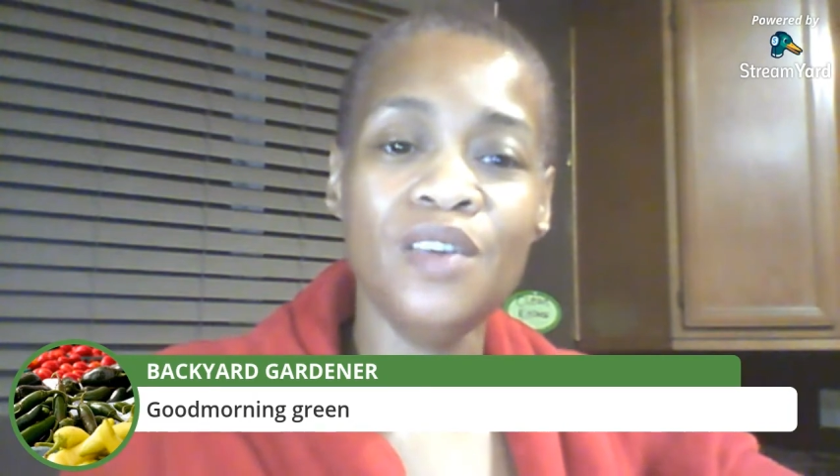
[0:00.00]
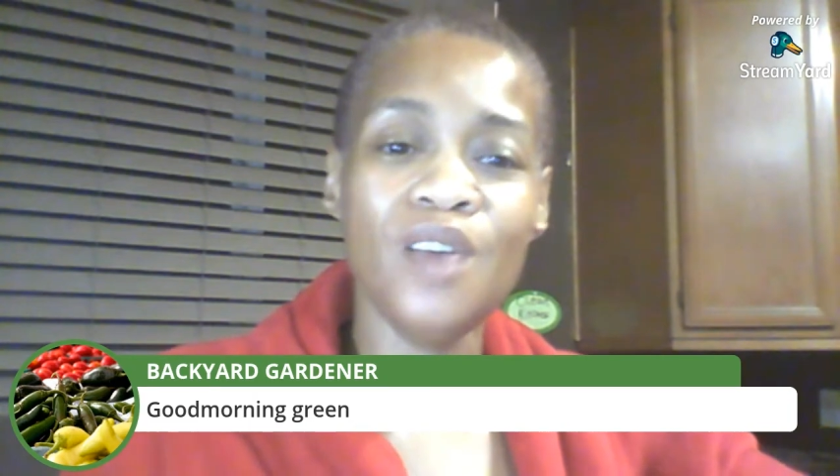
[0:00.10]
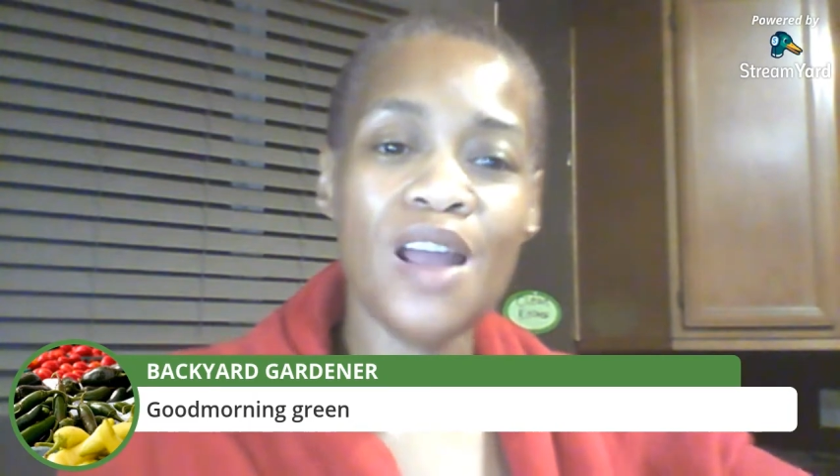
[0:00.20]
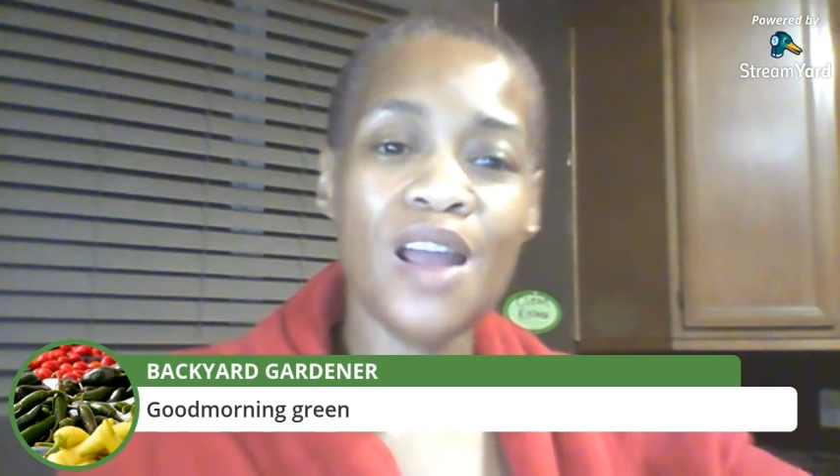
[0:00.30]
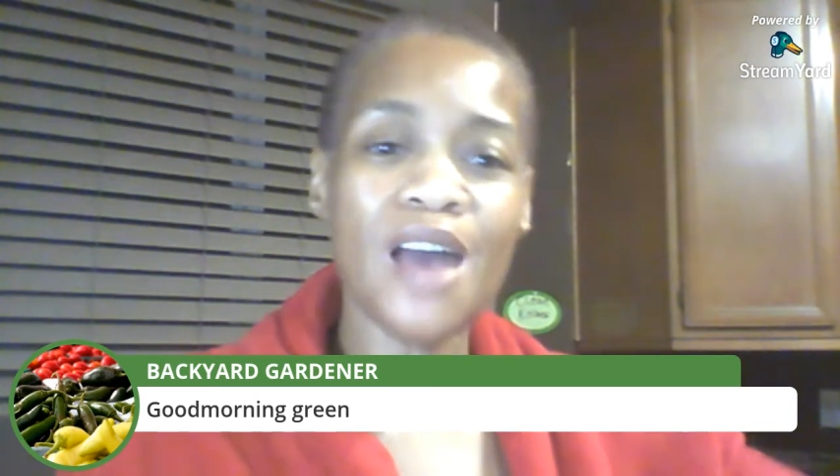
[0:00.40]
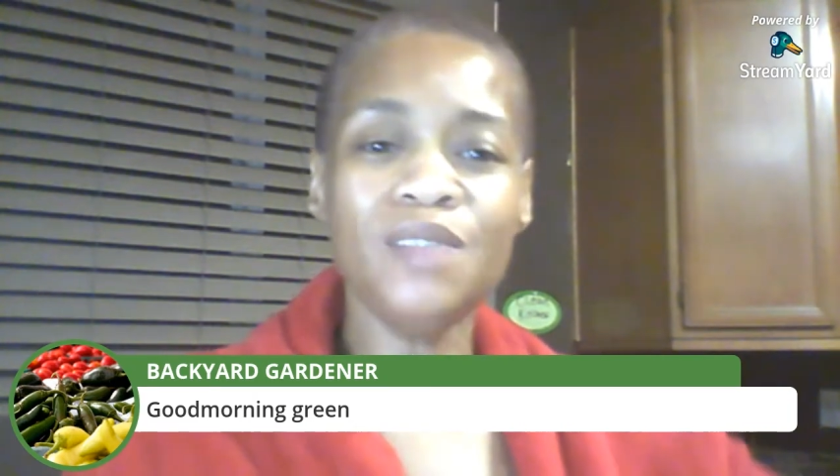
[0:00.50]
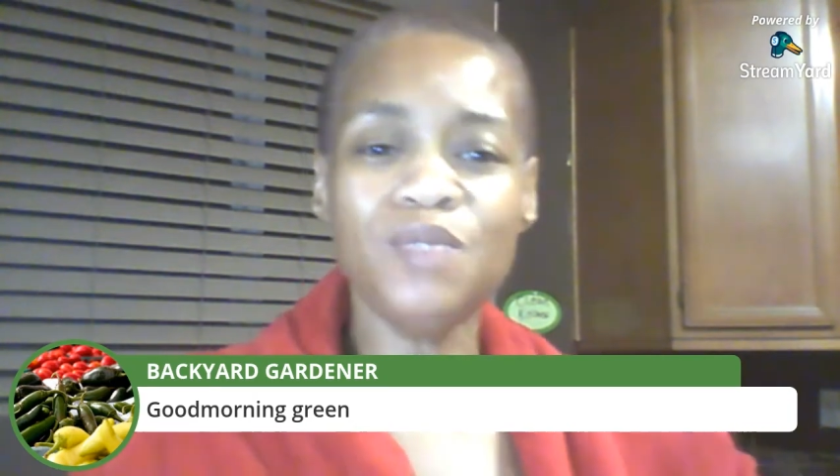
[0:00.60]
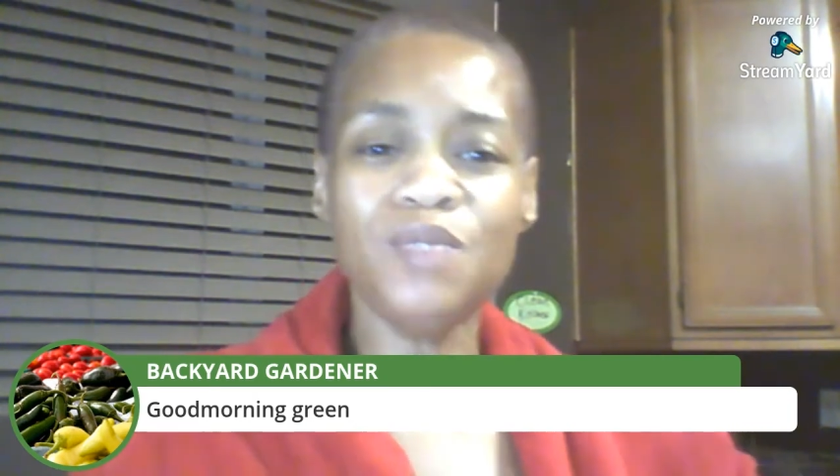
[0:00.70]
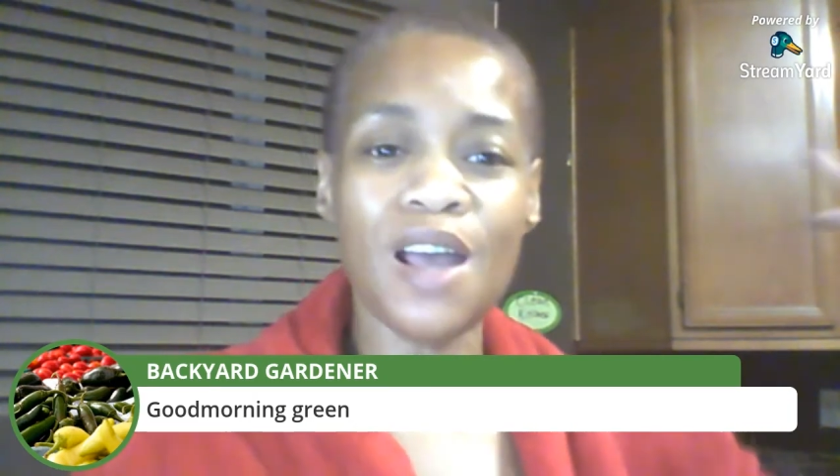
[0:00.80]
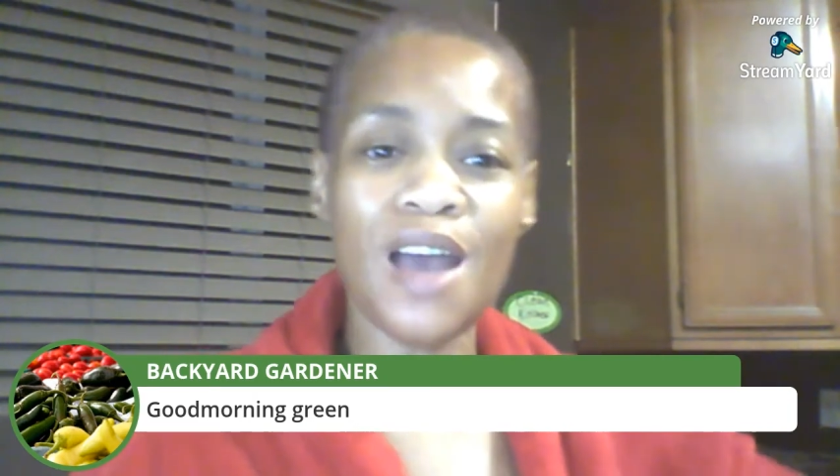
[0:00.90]
A lot
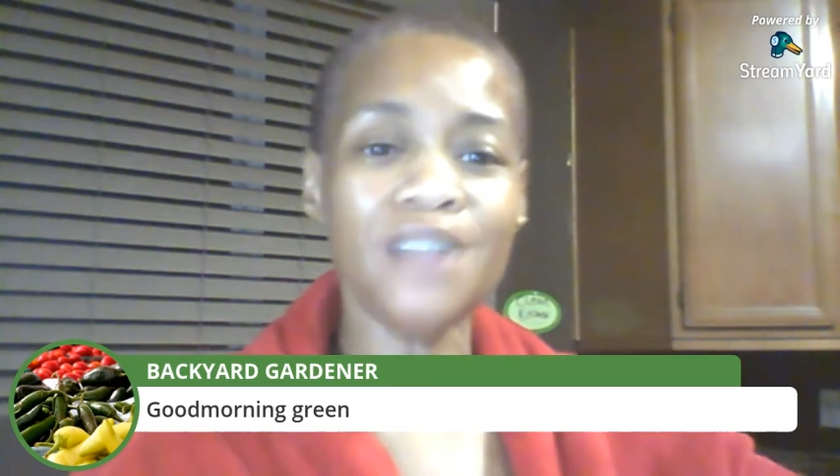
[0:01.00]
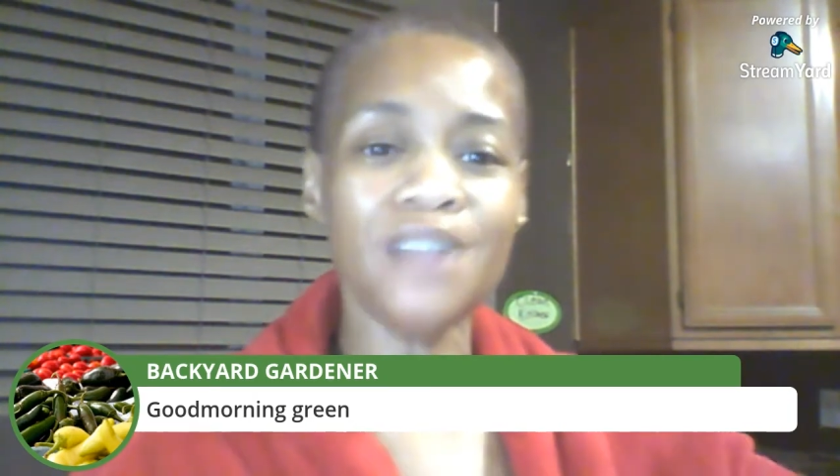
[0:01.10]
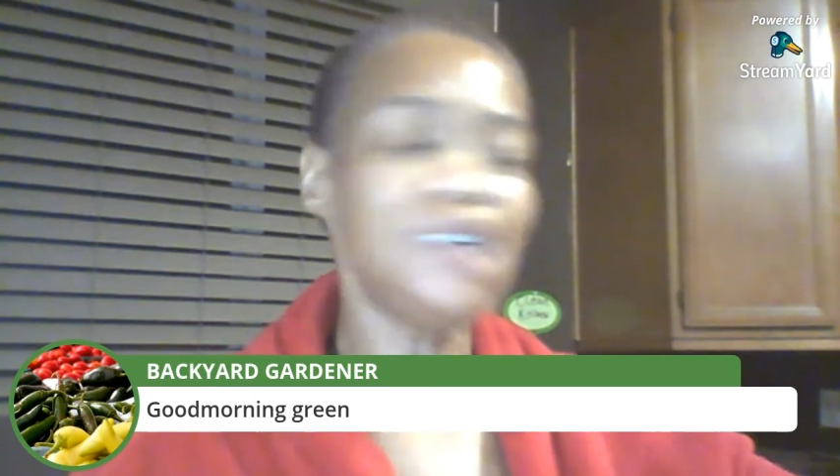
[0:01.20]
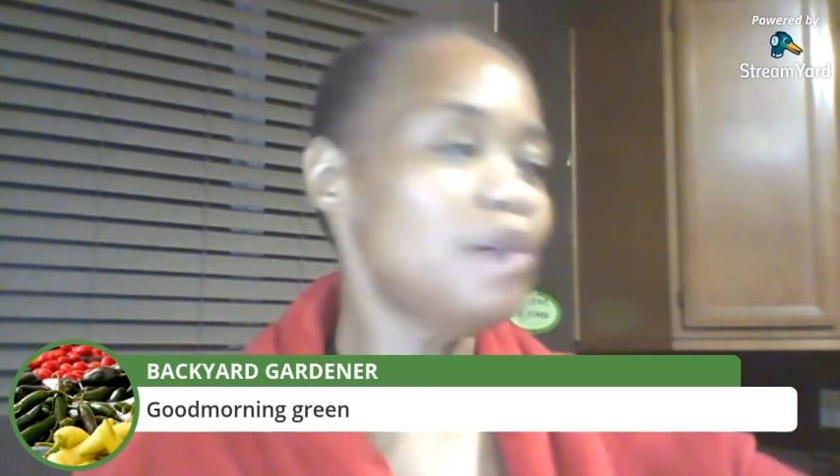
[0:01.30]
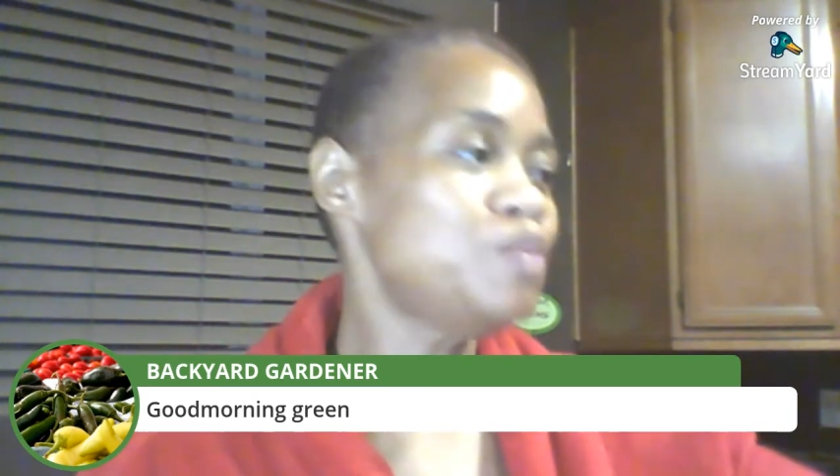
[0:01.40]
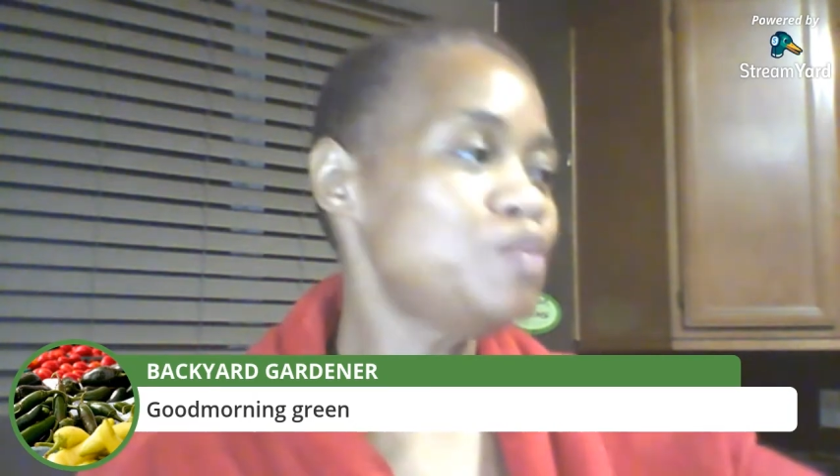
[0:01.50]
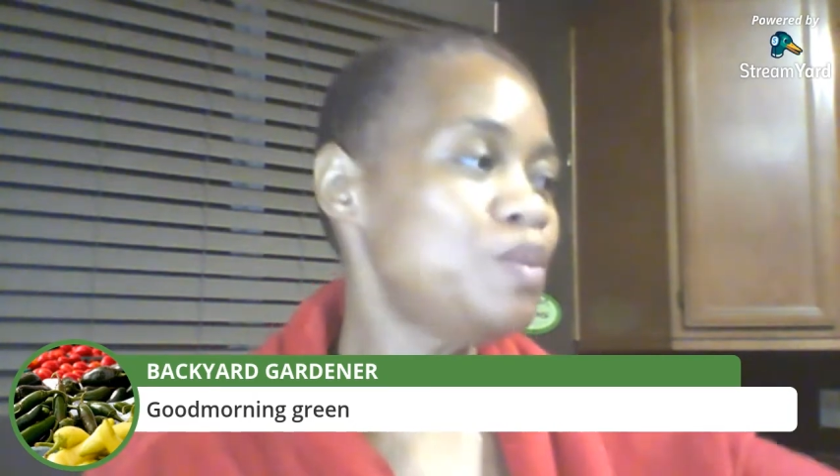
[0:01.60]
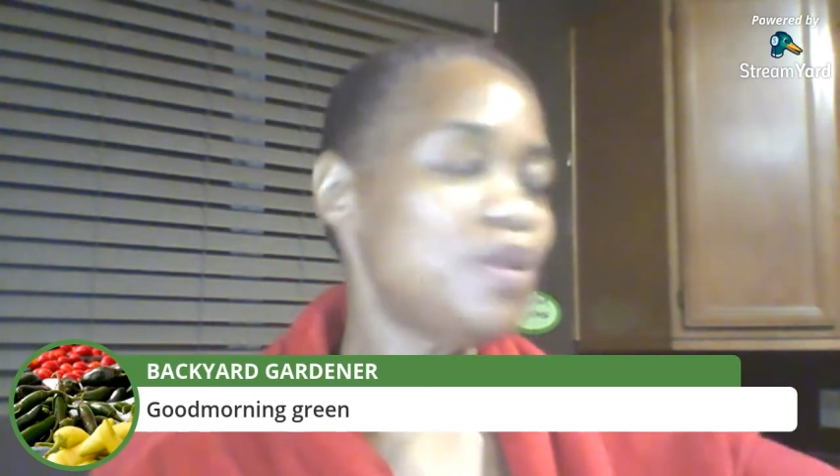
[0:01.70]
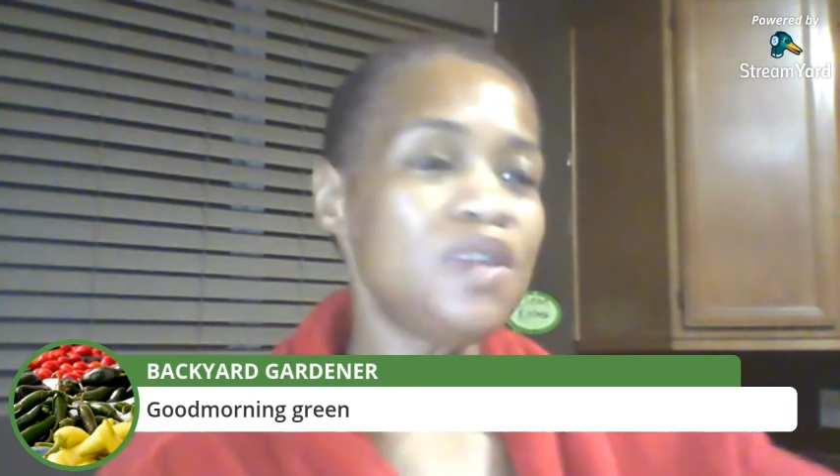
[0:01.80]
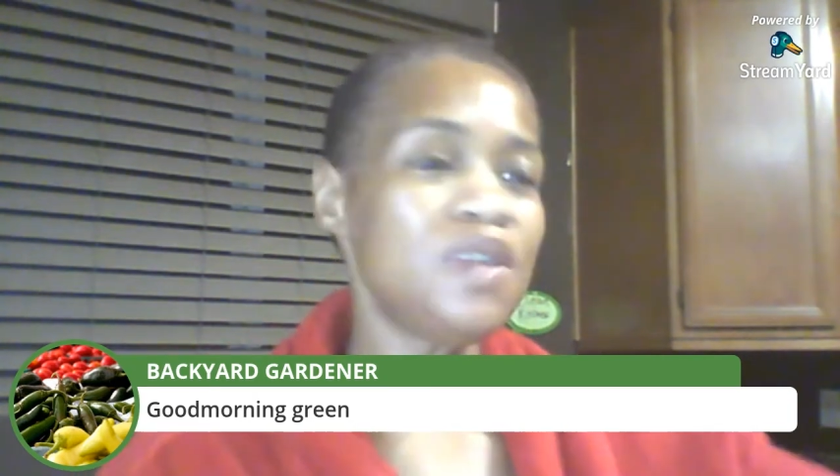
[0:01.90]
of times
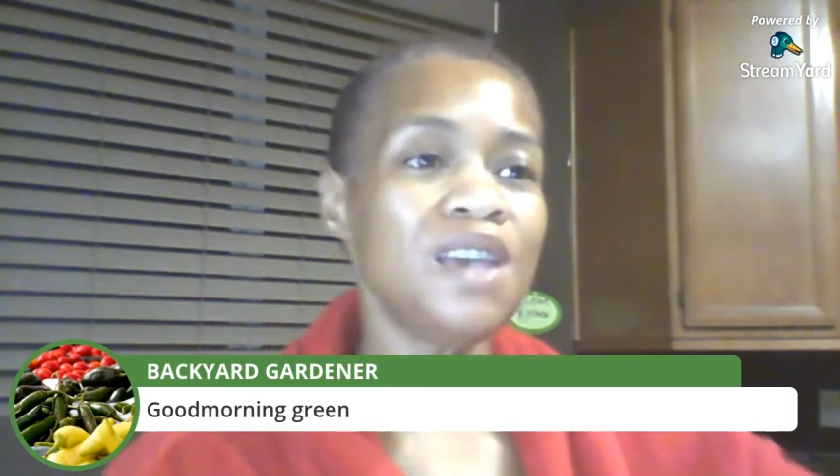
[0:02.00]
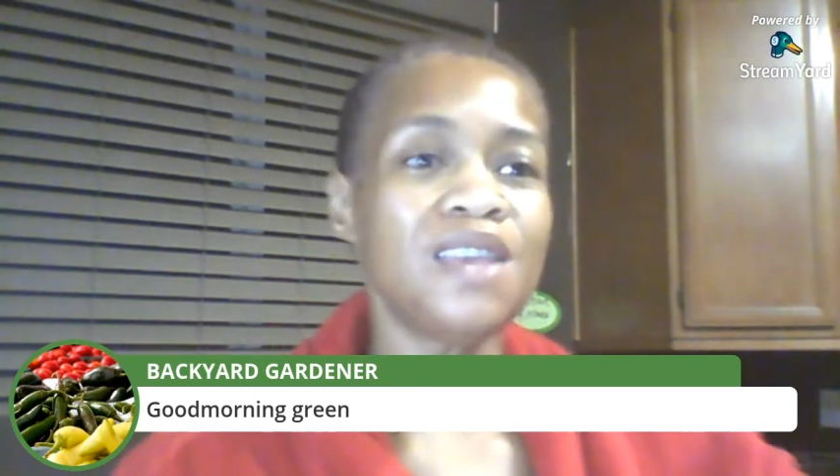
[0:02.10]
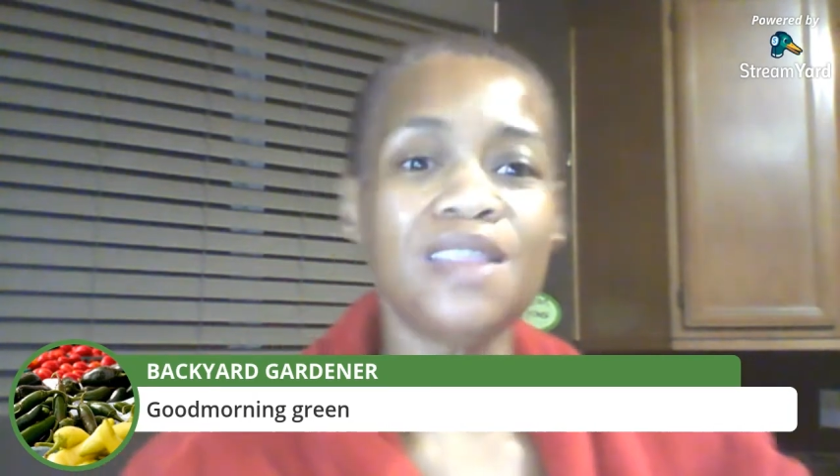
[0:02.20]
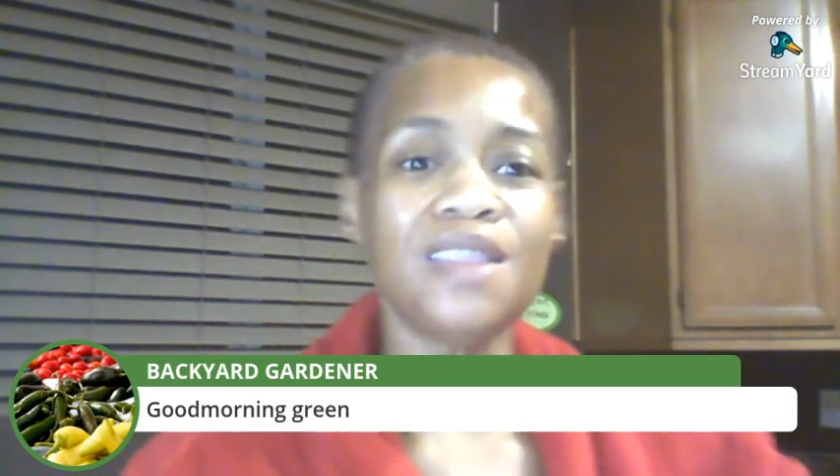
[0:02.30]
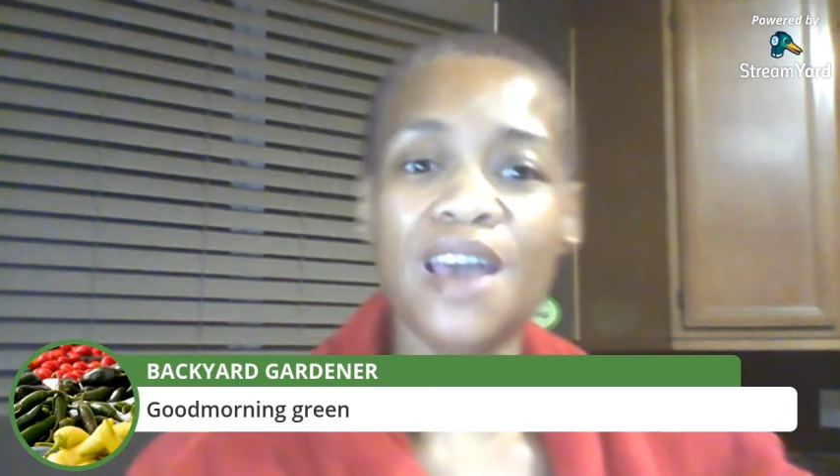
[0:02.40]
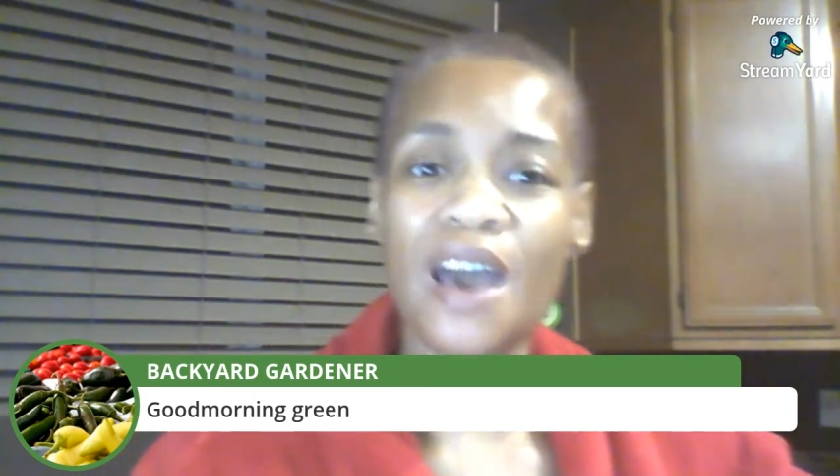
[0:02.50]
people think that they have